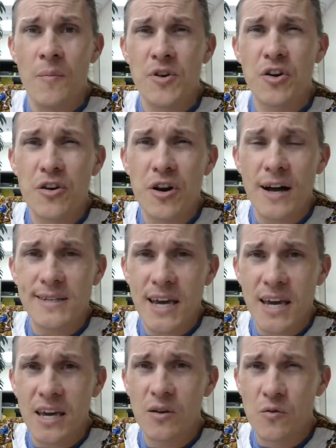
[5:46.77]
you're not
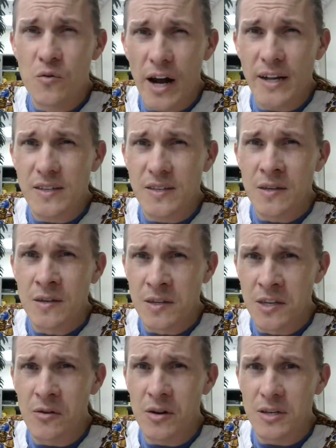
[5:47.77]
taking rights
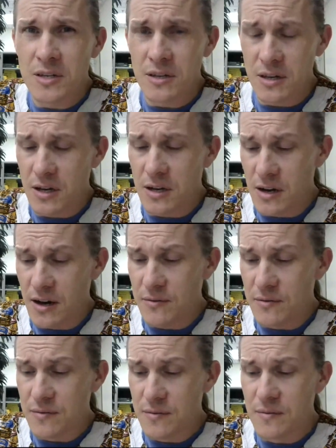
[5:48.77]
seriously enough.